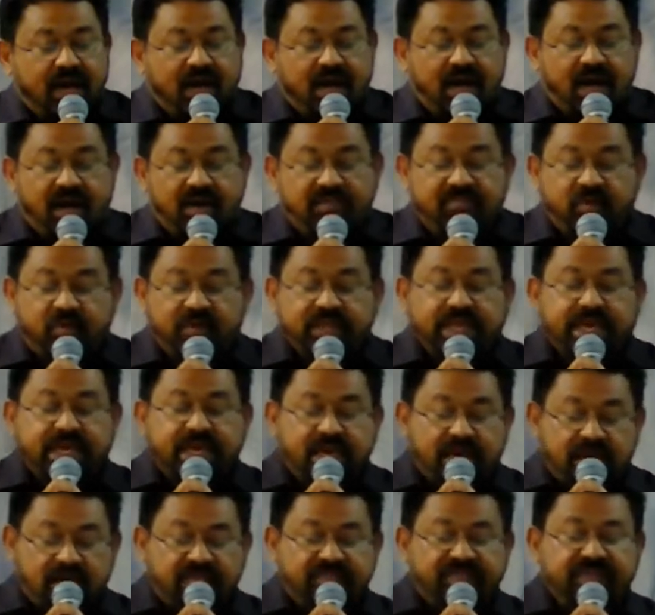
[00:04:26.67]
uh, for the
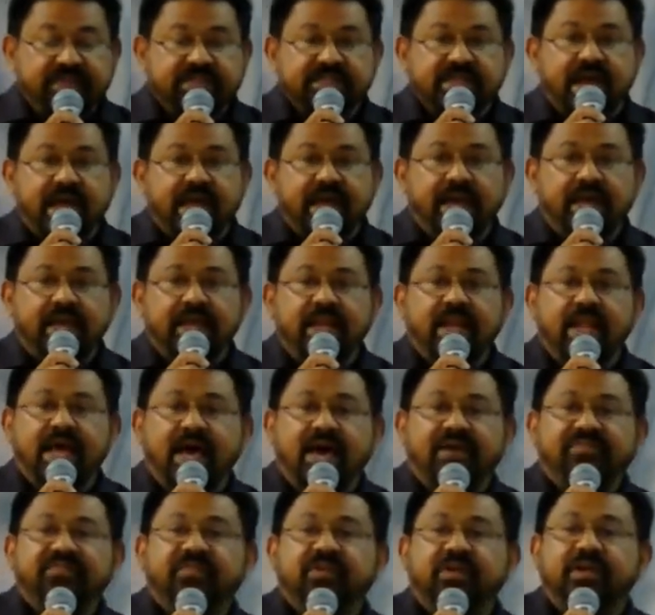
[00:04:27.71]
king of Israel
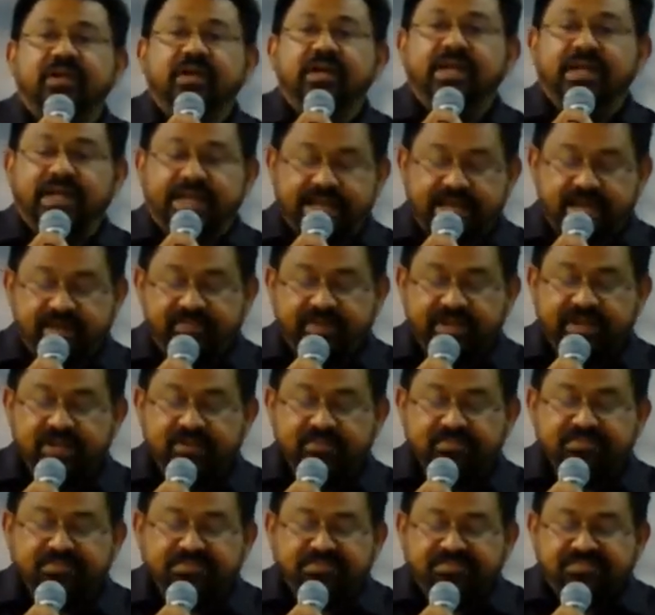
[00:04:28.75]
after David.
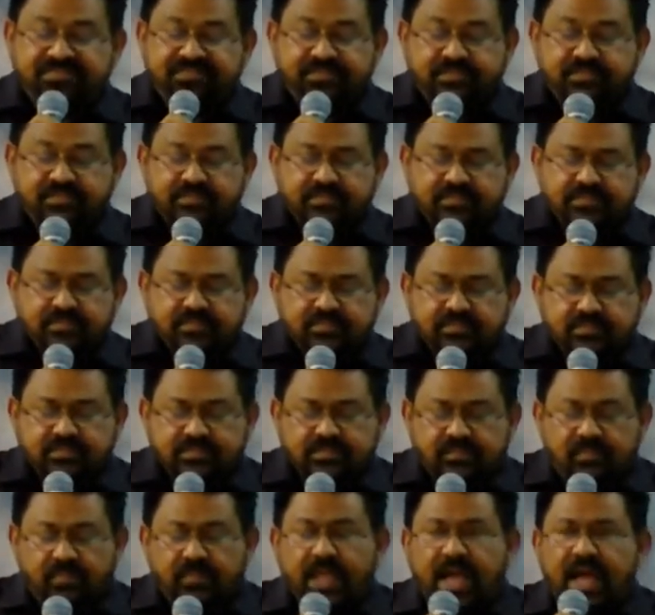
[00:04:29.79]

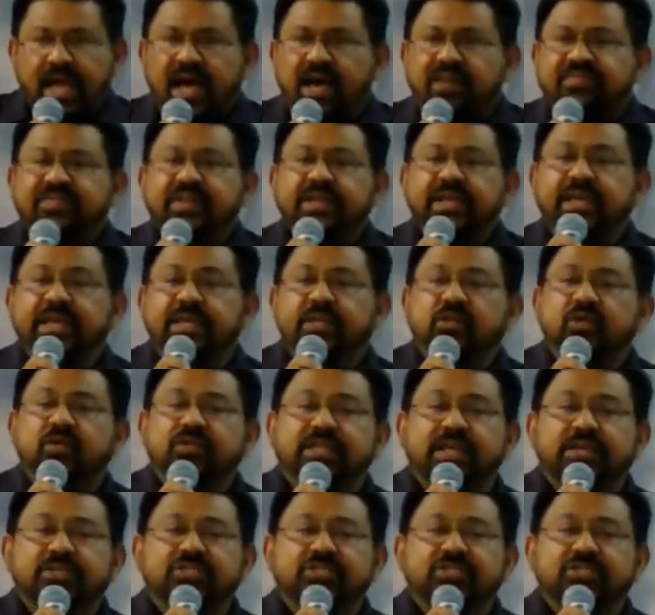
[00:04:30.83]
After he took the